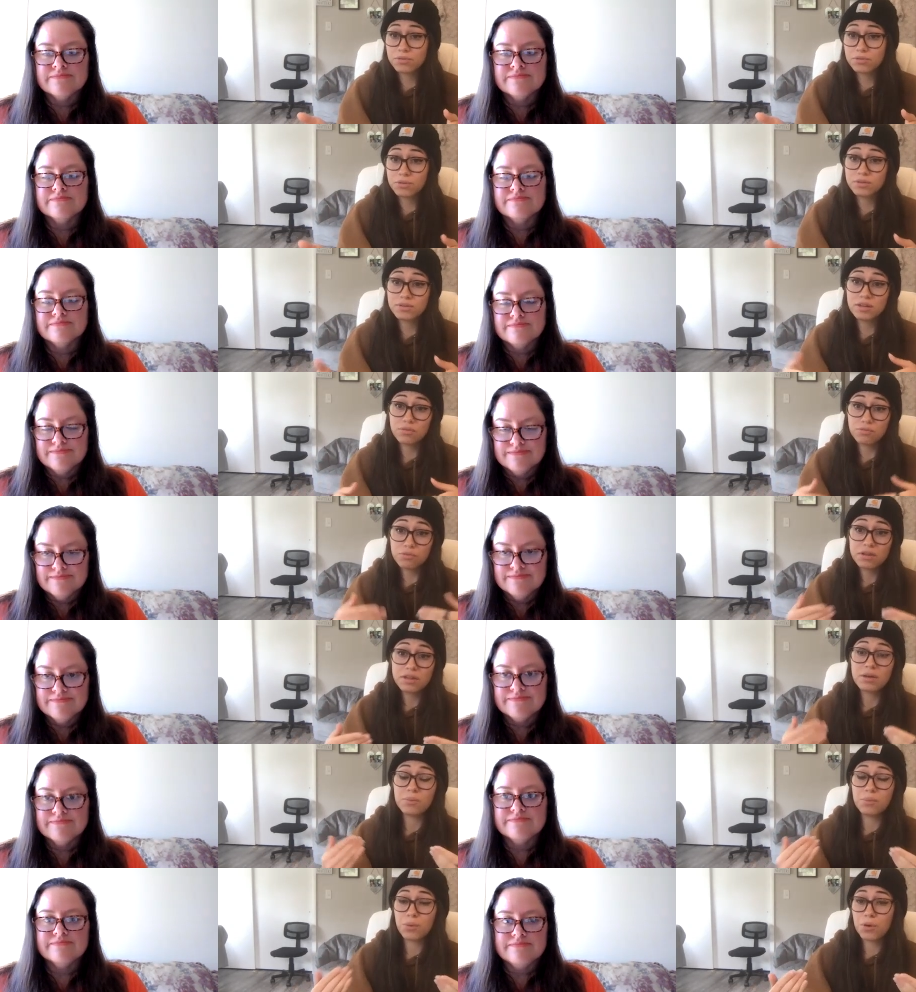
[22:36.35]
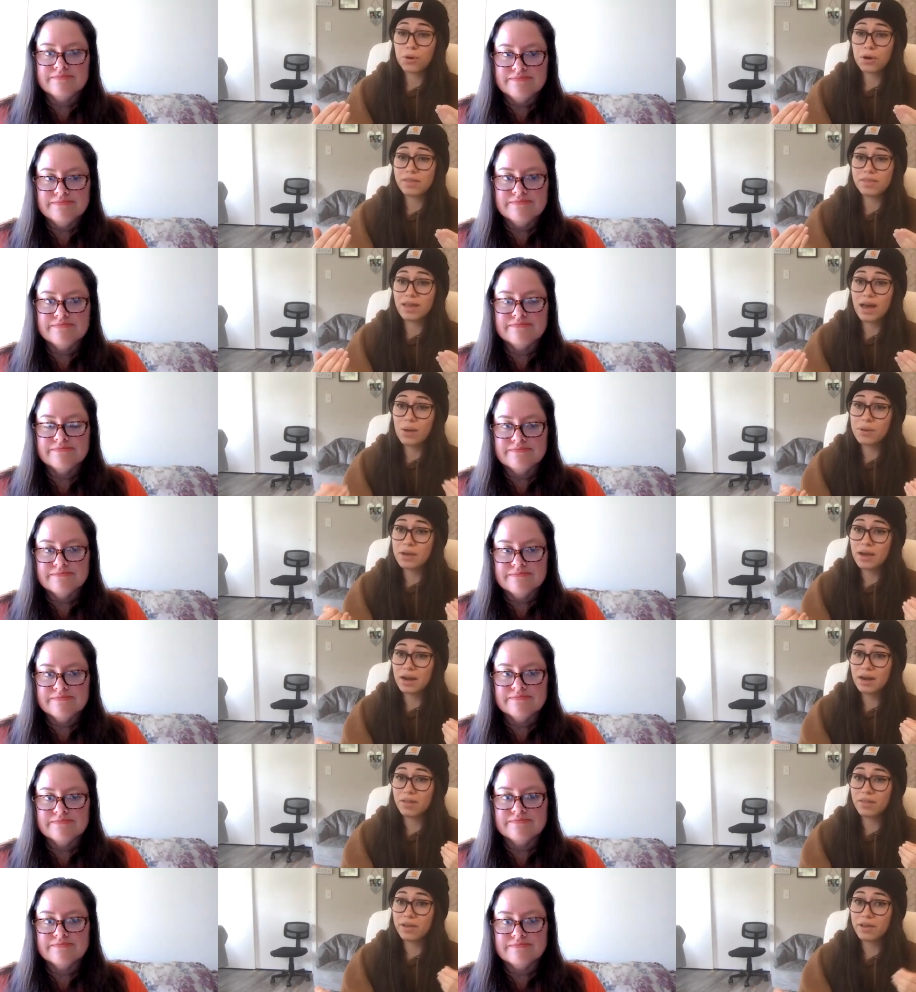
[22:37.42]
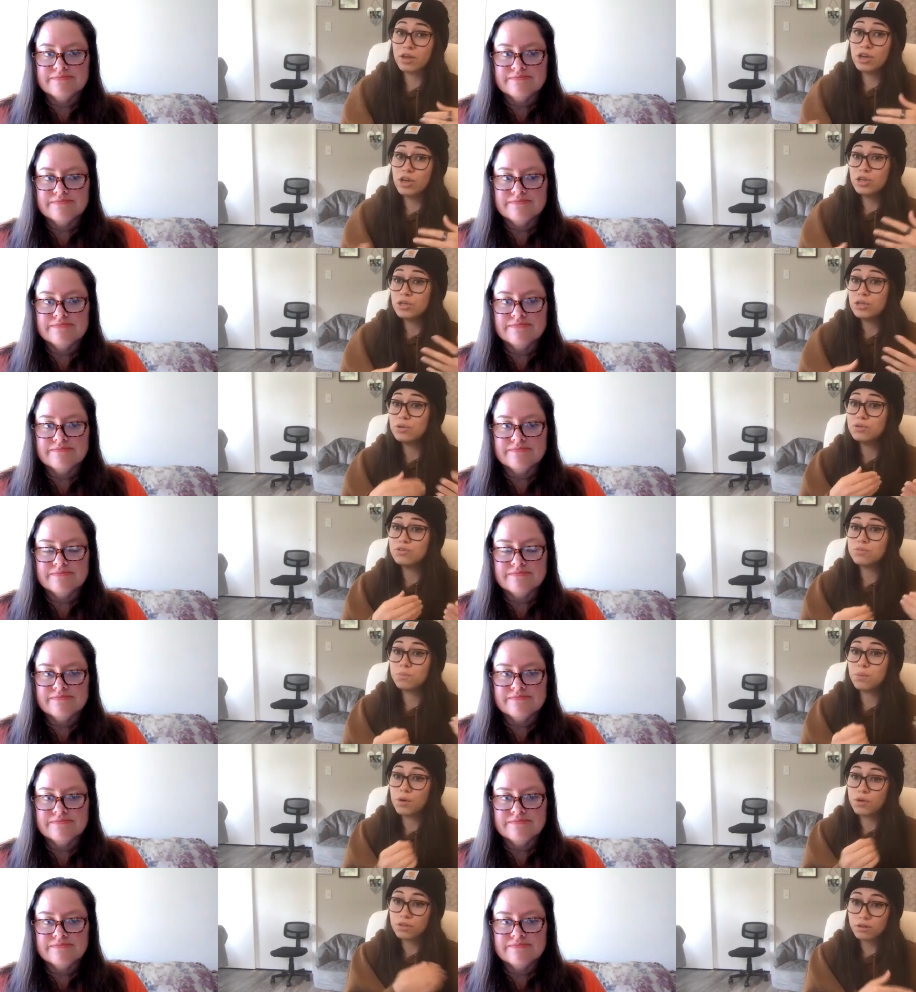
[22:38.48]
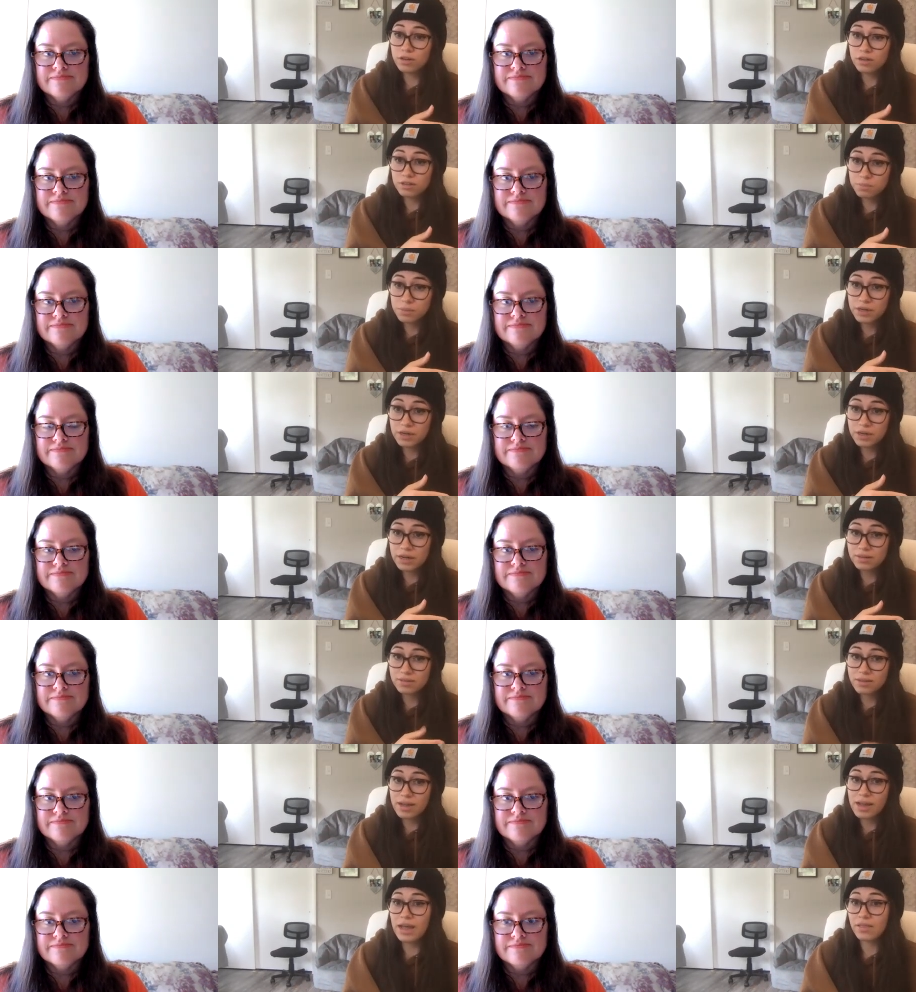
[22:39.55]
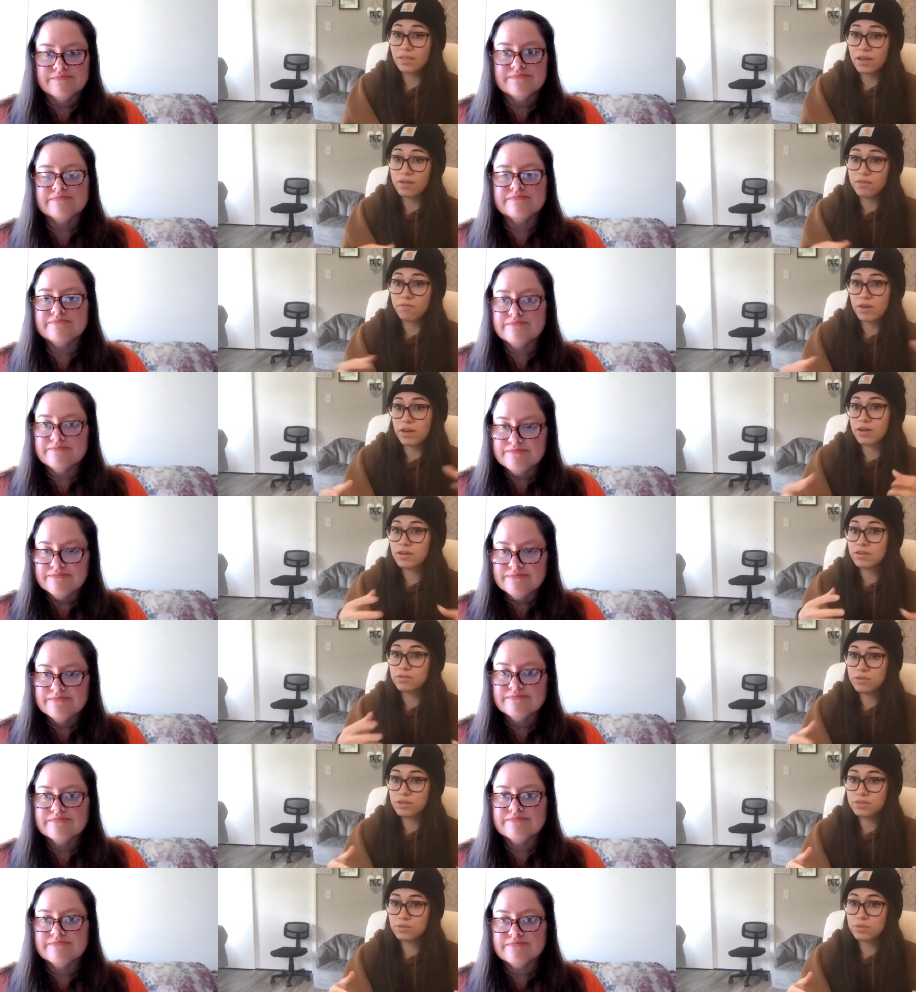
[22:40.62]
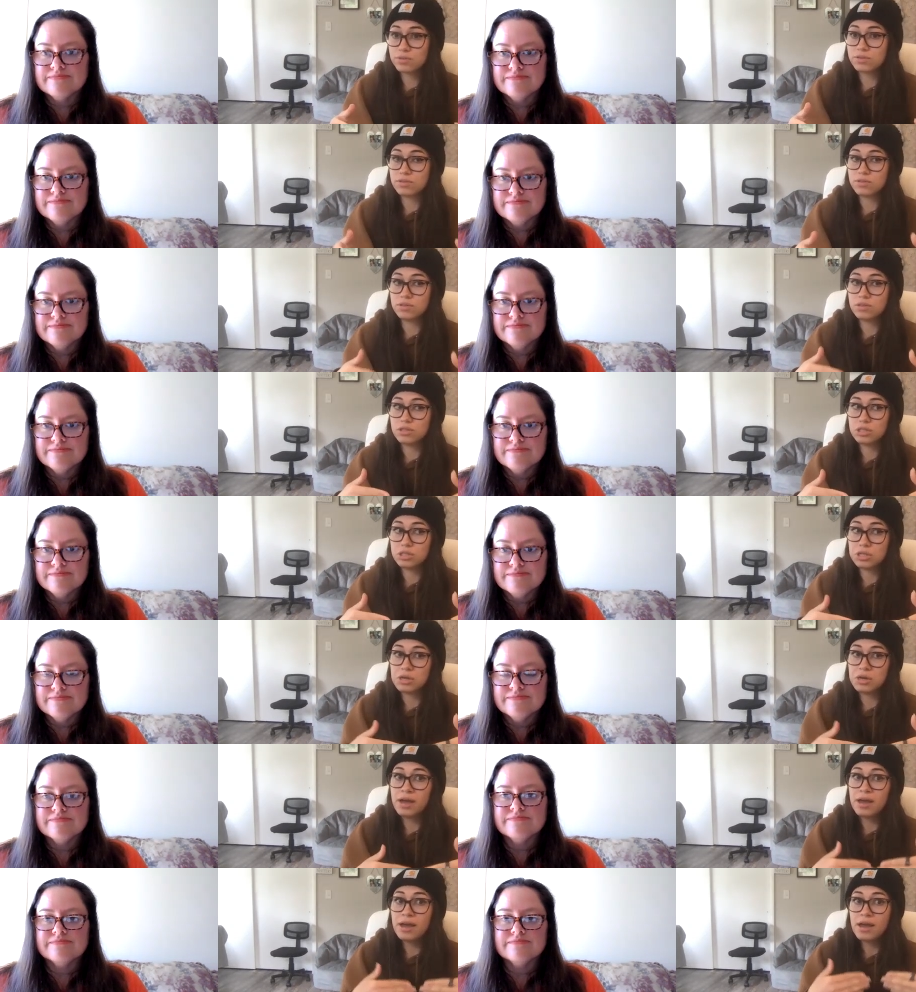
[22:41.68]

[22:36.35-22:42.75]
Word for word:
Speaker 1: So it's like really important that we kind of like use both our experience and like various resources to